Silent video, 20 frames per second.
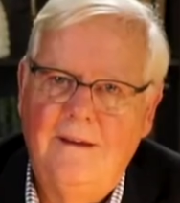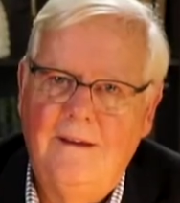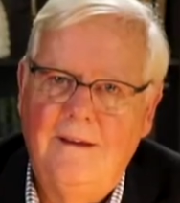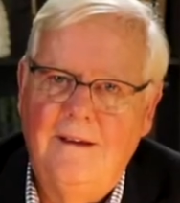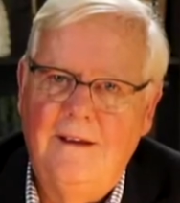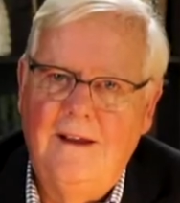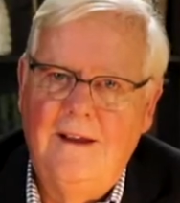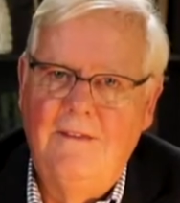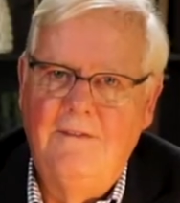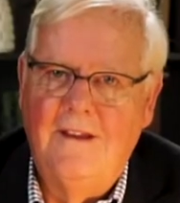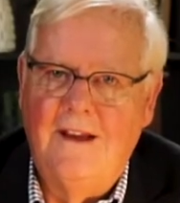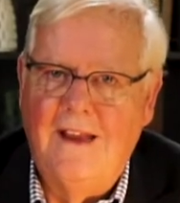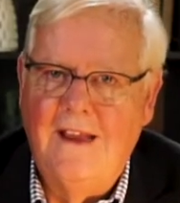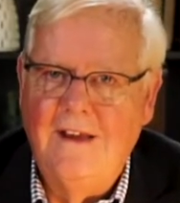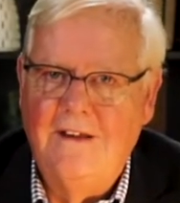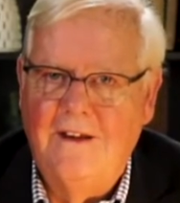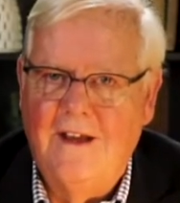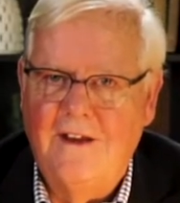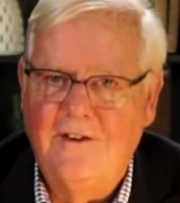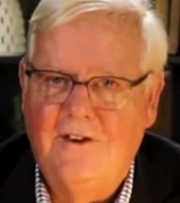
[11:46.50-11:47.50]
In the late
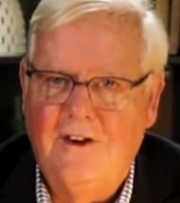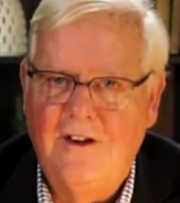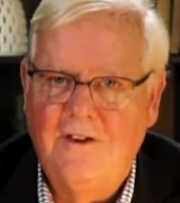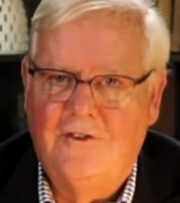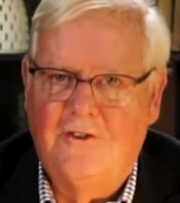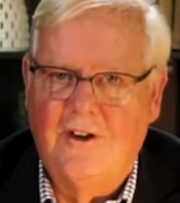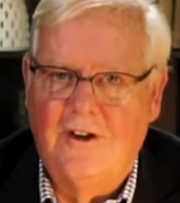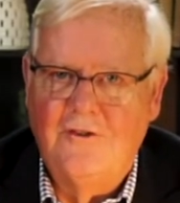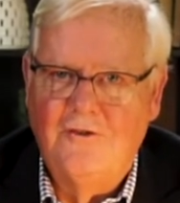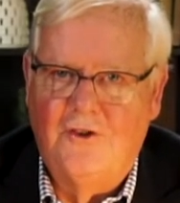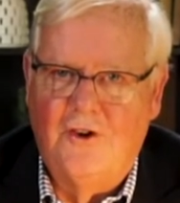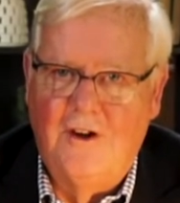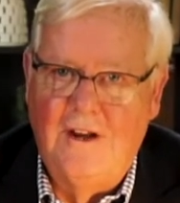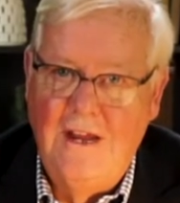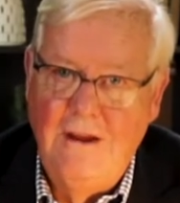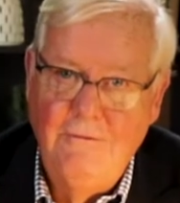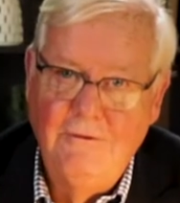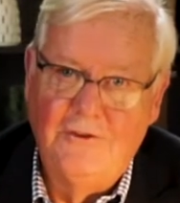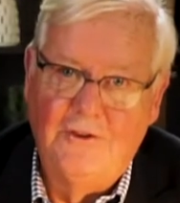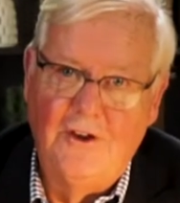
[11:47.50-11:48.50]
19th century, he
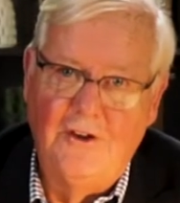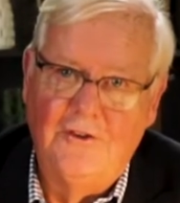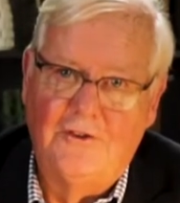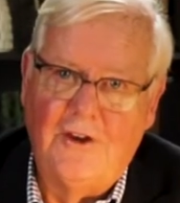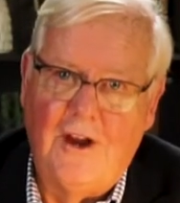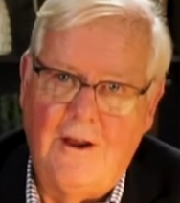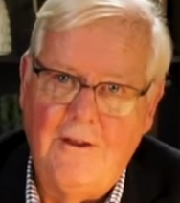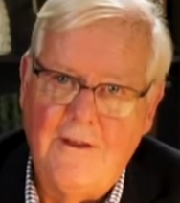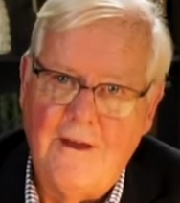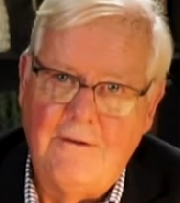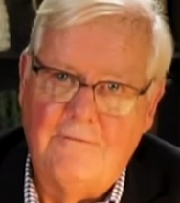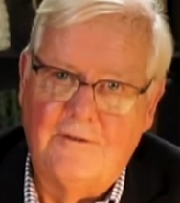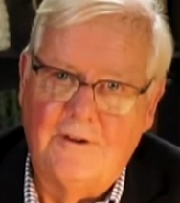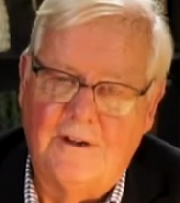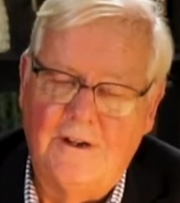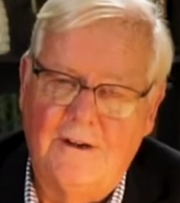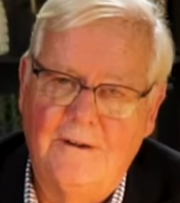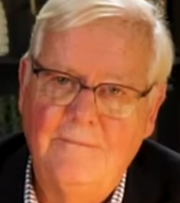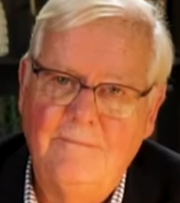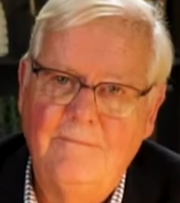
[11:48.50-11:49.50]
was in South
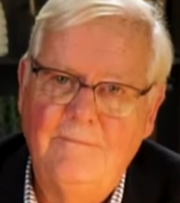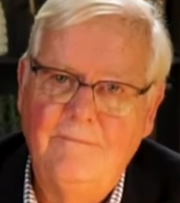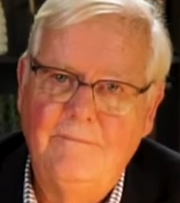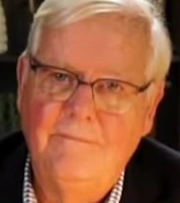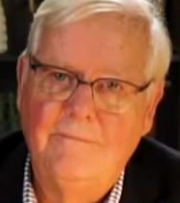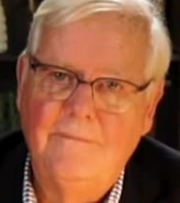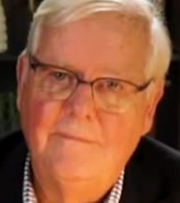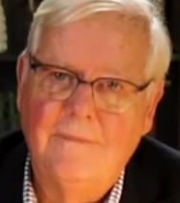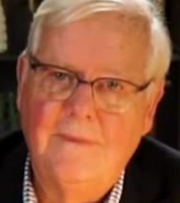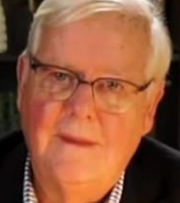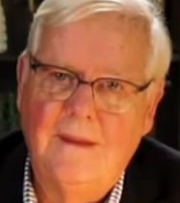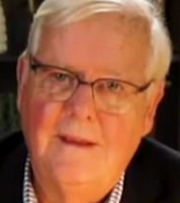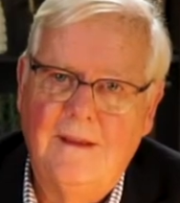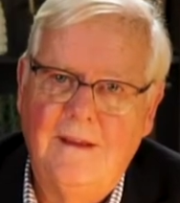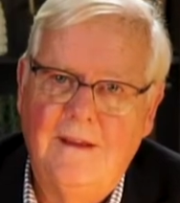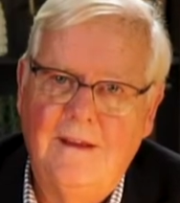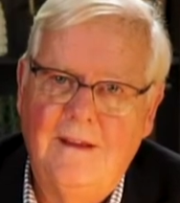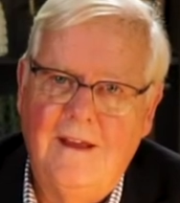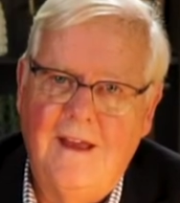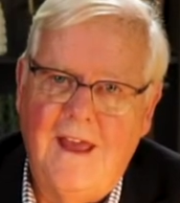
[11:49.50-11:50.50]
Africa,
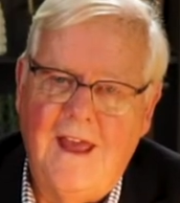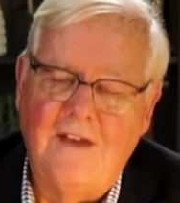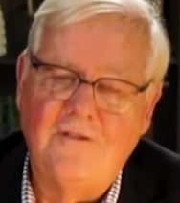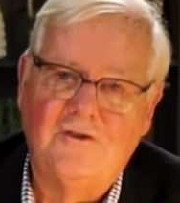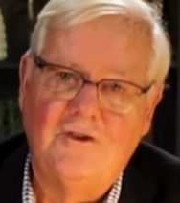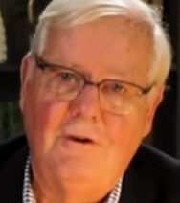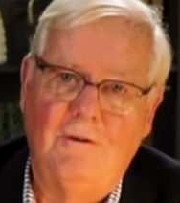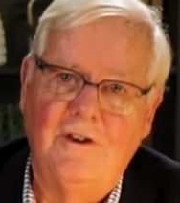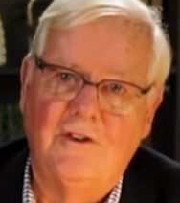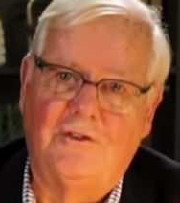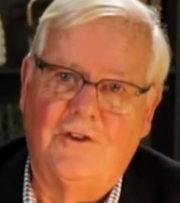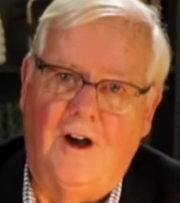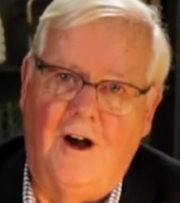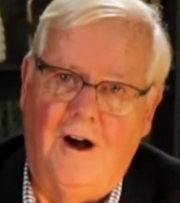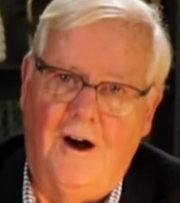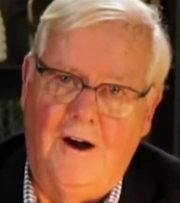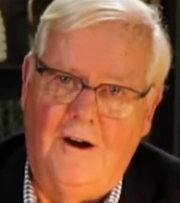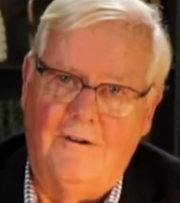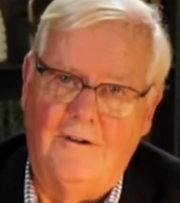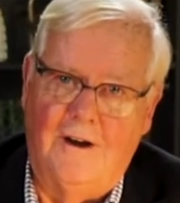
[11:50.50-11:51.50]
and to his
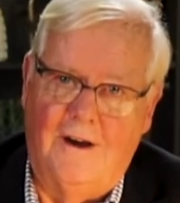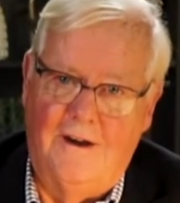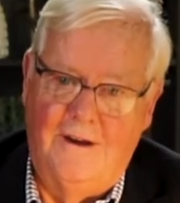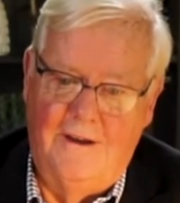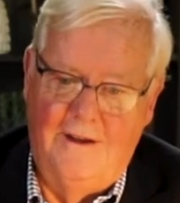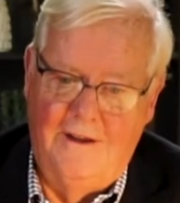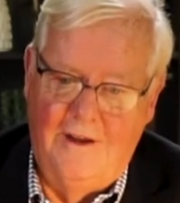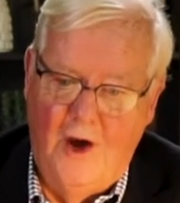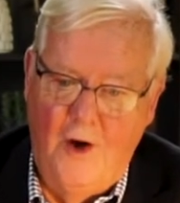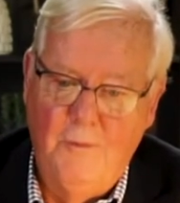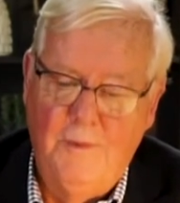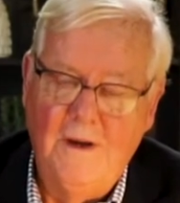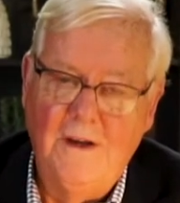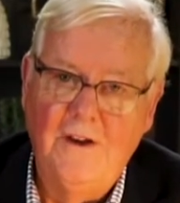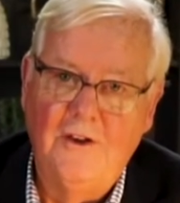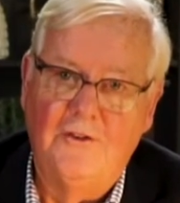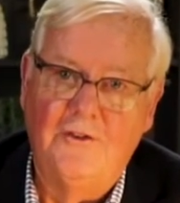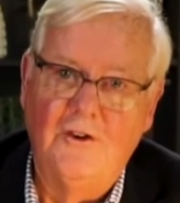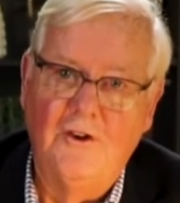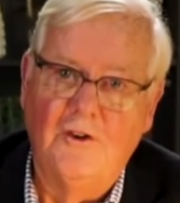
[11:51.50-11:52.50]
horror, he opened
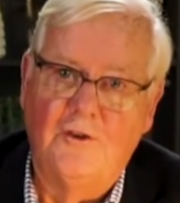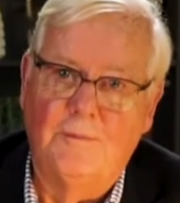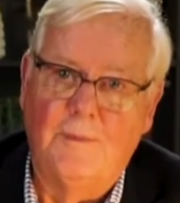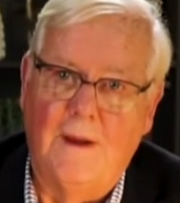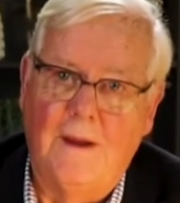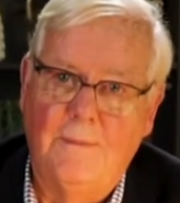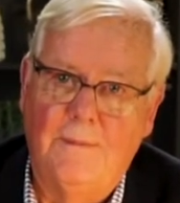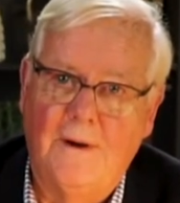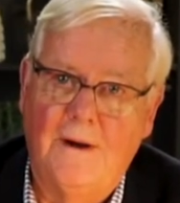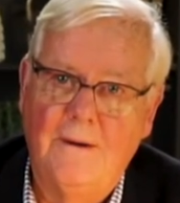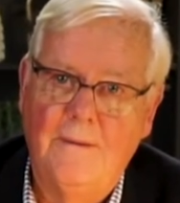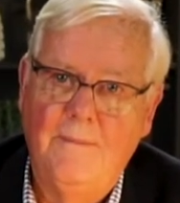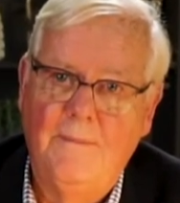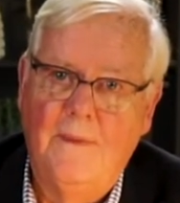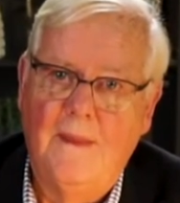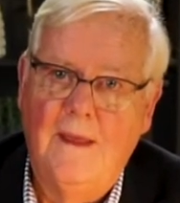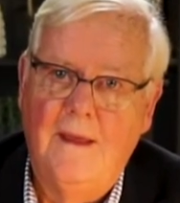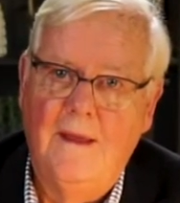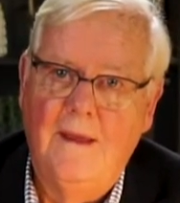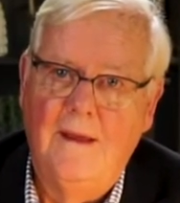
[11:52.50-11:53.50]
his newspaper
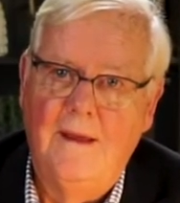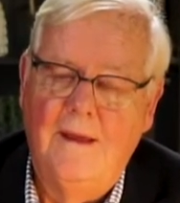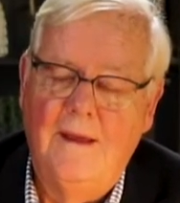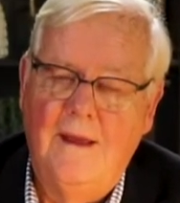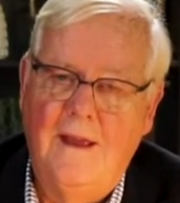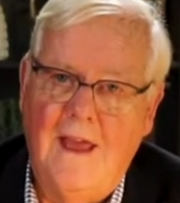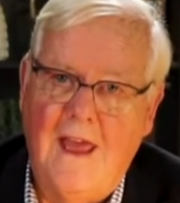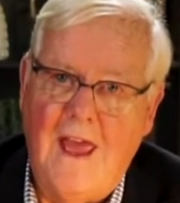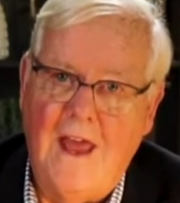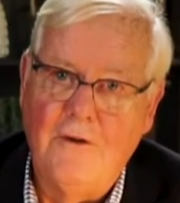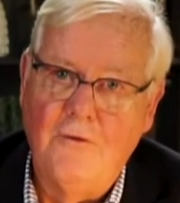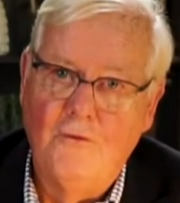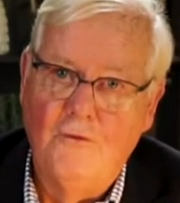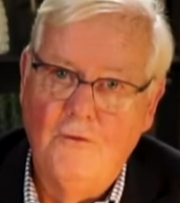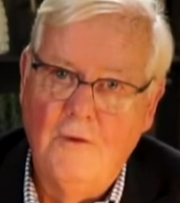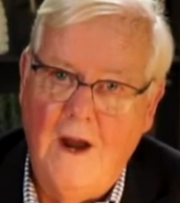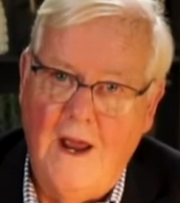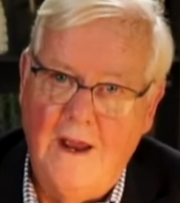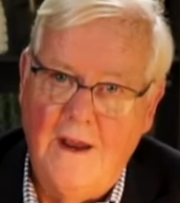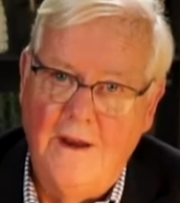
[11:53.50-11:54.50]
and
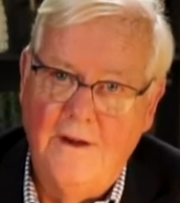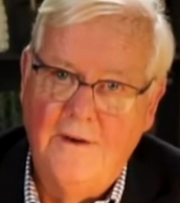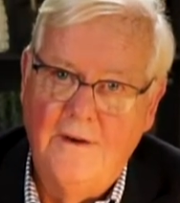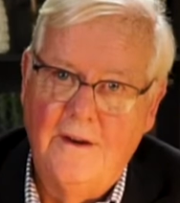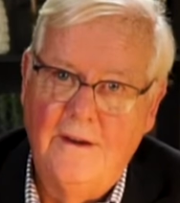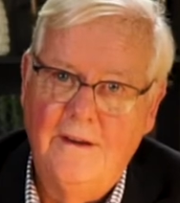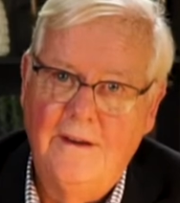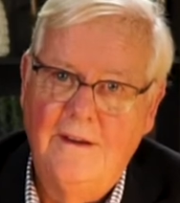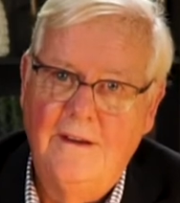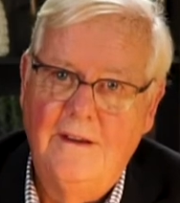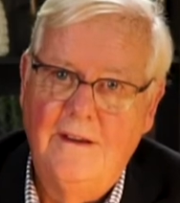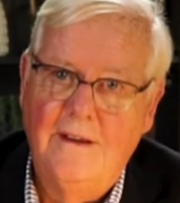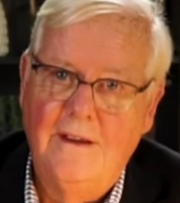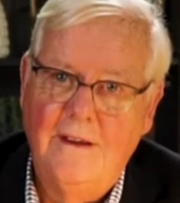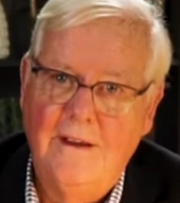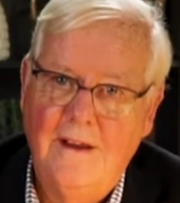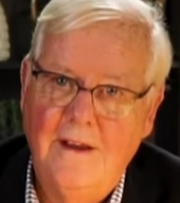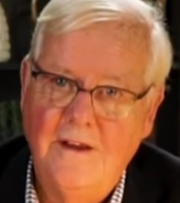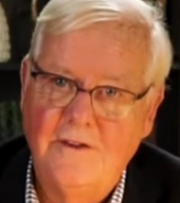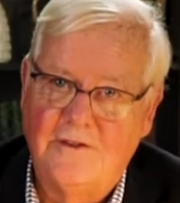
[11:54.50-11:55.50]
read
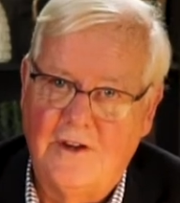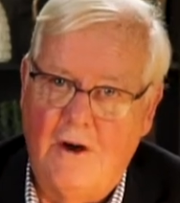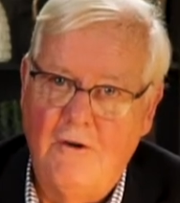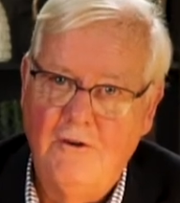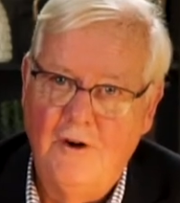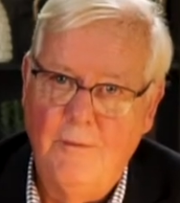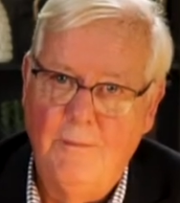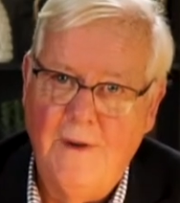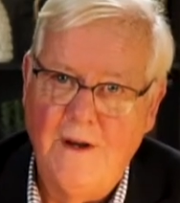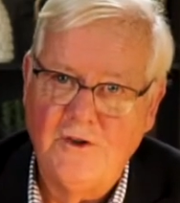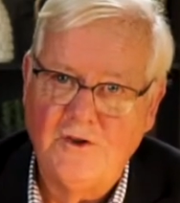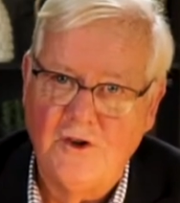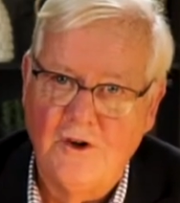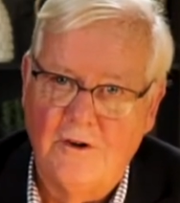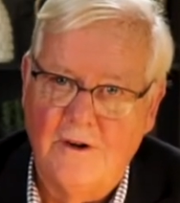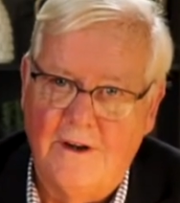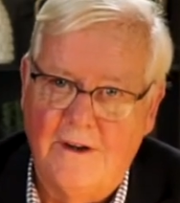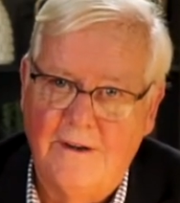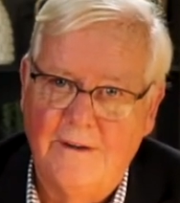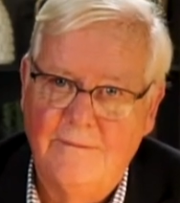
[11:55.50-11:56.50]
his own
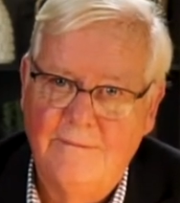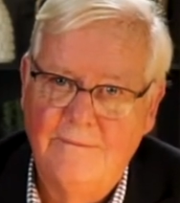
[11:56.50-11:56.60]
obituary